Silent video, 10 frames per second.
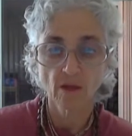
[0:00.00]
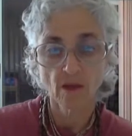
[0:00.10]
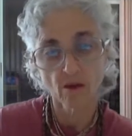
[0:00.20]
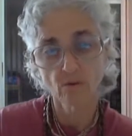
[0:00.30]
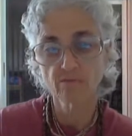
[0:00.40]

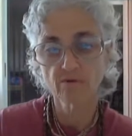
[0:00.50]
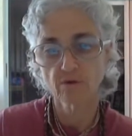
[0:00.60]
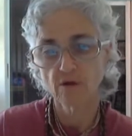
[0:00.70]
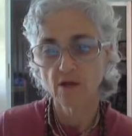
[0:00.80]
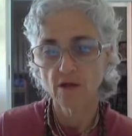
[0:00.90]
However,
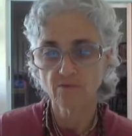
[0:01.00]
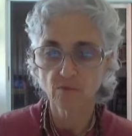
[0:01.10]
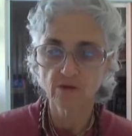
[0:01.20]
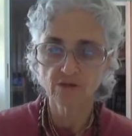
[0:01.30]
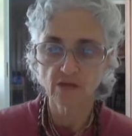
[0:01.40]
if
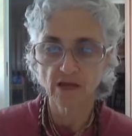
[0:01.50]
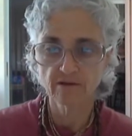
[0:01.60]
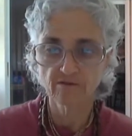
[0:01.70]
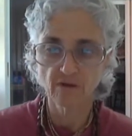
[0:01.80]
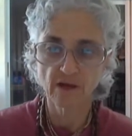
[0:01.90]
one is
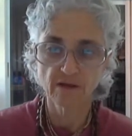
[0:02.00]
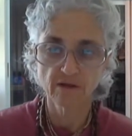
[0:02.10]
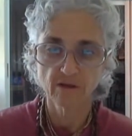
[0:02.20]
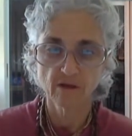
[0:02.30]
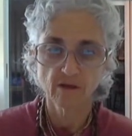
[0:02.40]
satisfied
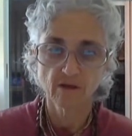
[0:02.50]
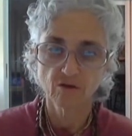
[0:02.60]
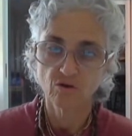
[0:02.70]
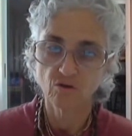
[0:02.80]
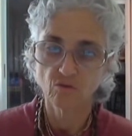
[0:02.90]

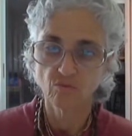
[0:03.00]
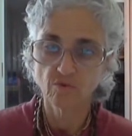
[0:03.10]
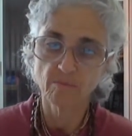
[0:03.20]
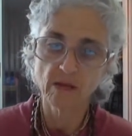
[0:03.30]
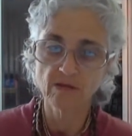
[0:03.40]
to
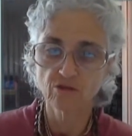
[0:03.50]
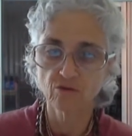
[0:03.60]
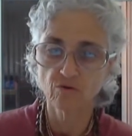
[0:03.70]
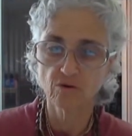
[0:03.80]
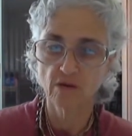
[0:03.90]
remain a
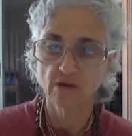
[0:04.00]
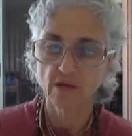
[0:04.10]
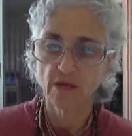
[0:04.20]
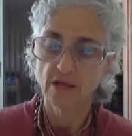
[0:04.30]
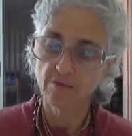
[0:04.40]
sudra,
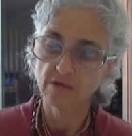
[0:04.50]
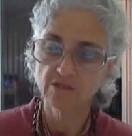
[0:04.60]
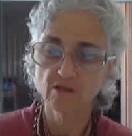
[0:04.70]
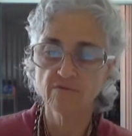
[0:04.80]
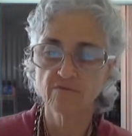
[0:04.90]
he must
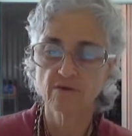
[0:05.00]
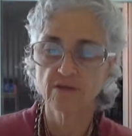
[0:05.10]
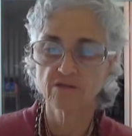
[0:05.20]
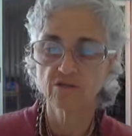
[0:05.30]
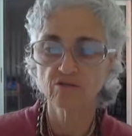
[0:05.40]
suffer
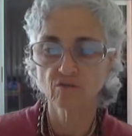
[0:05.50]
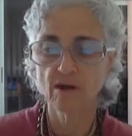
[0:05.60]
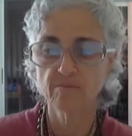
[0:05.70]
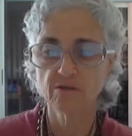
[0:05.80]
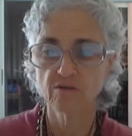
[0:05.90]
as
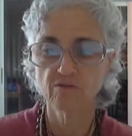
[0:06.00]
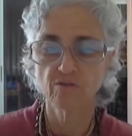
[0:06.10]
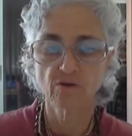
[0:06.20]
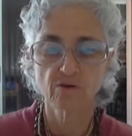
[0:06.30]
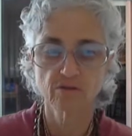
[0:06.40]
described in this
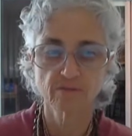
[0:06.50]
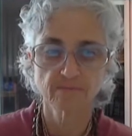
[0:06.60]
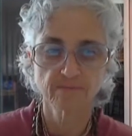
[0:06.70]
verse.